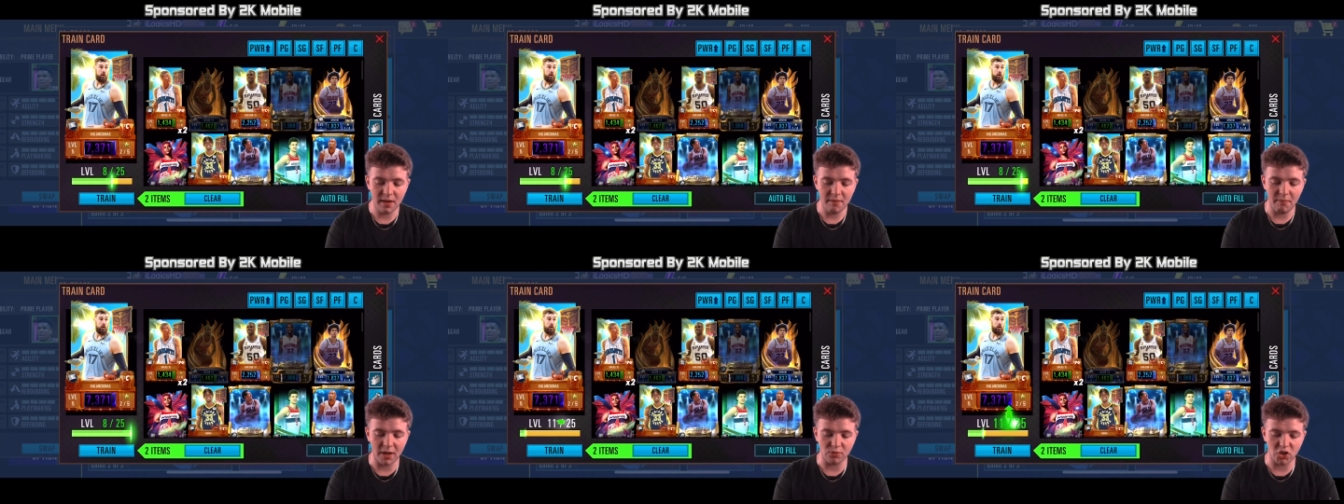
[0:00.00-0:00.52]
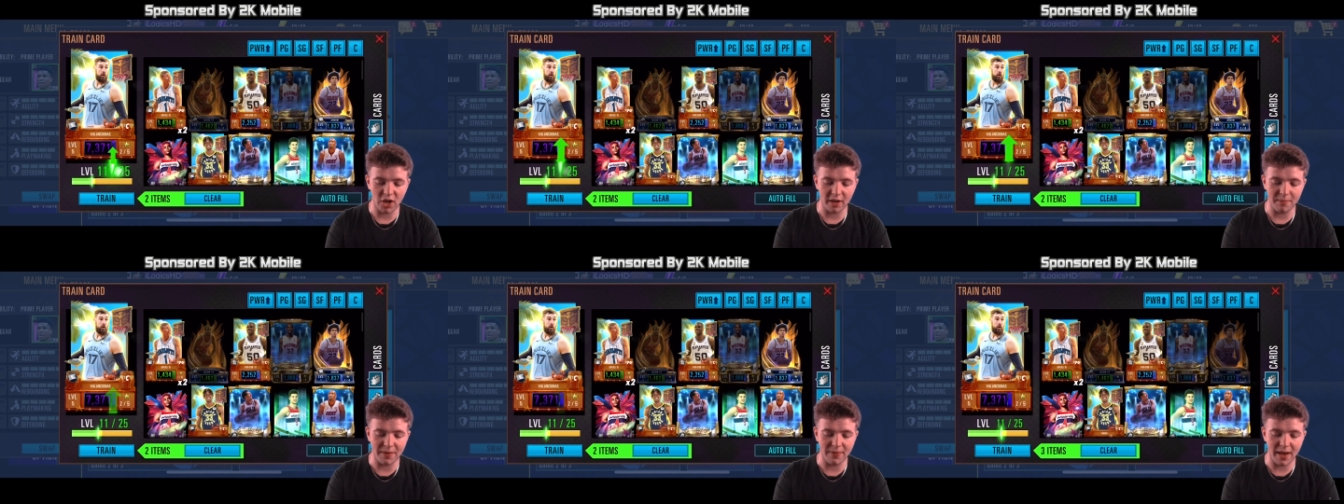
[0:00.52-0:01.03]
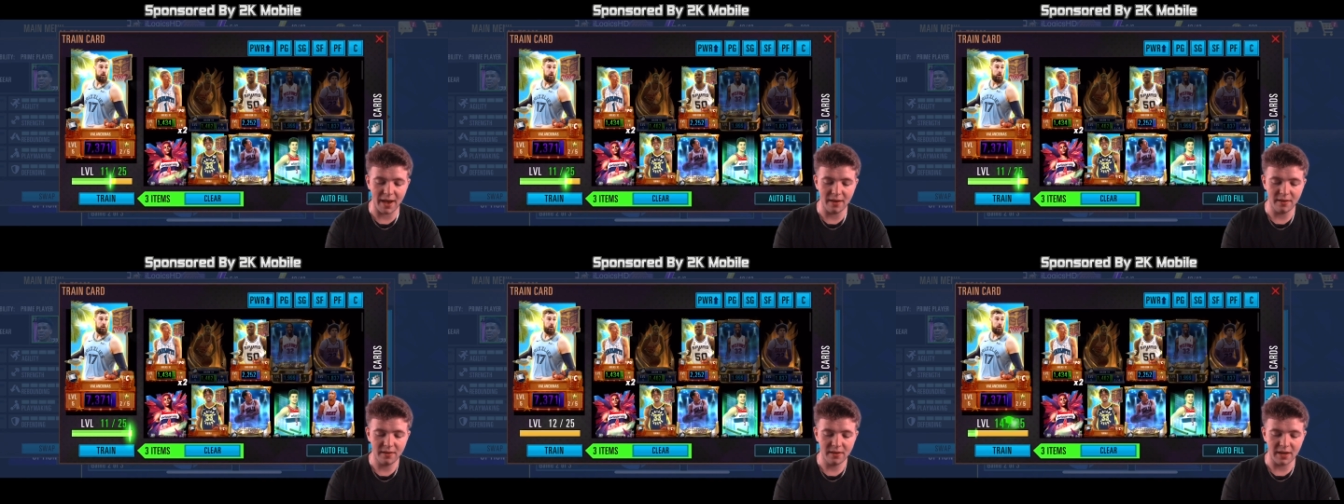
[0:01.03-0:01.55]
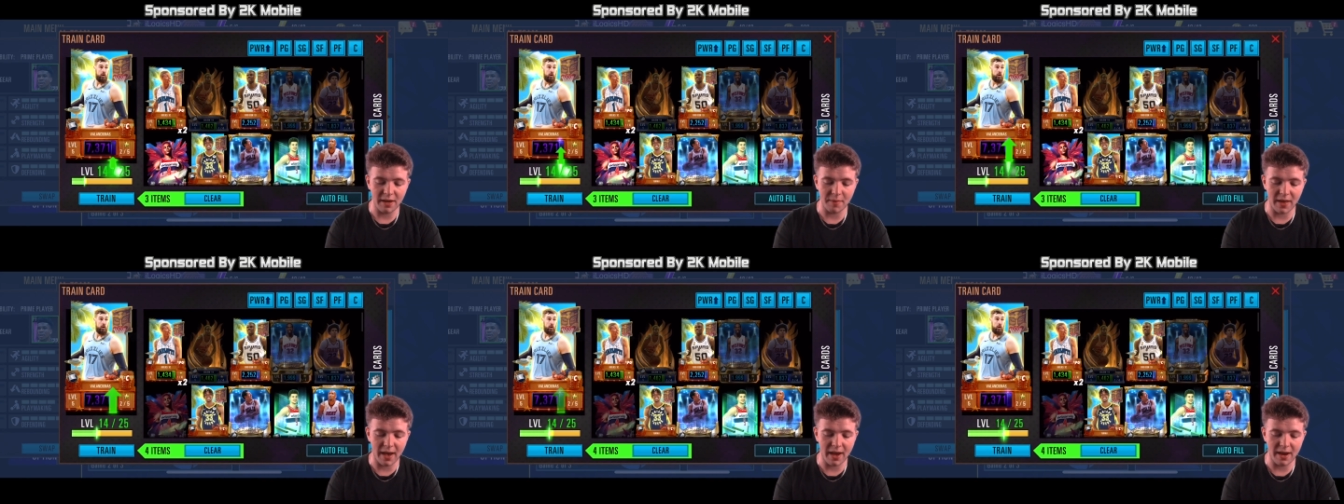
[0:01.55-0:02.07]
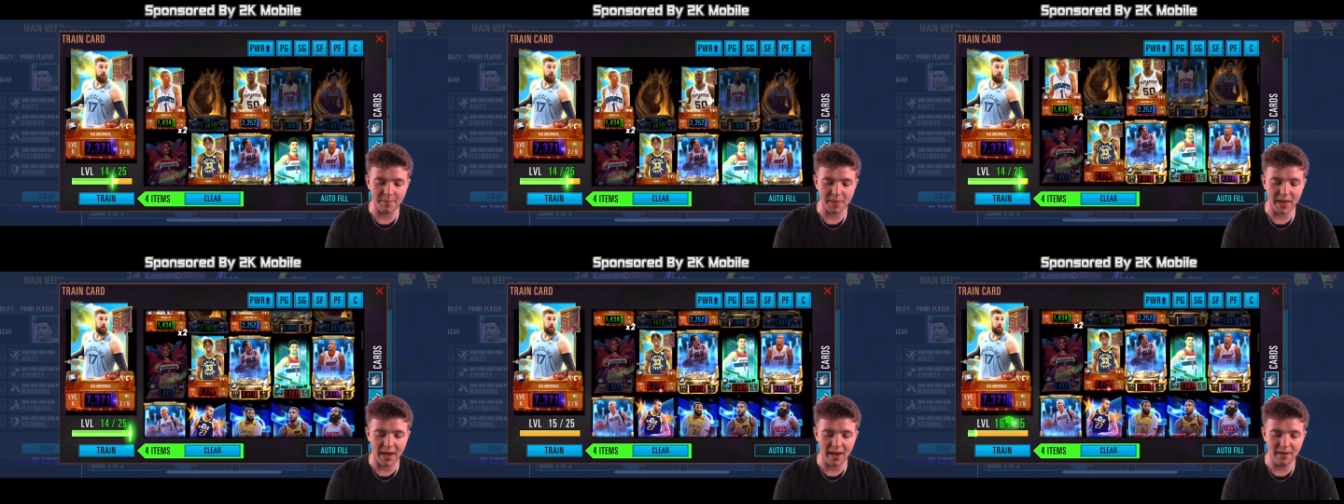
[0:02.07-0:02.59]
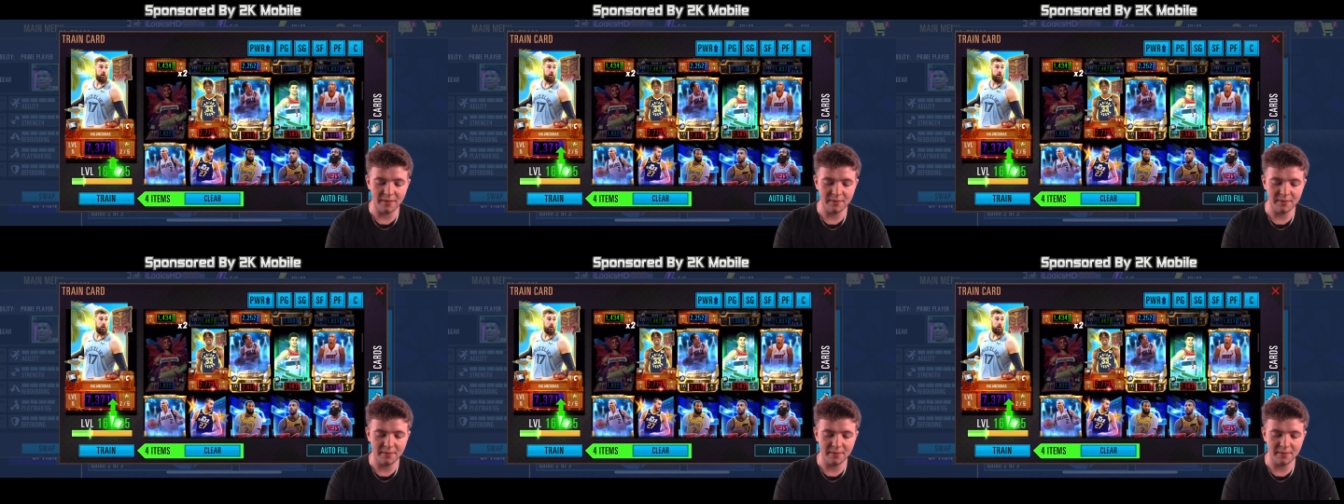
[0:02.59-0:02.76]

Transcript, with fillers: Might as well chuck him in there. Him in there, him in there.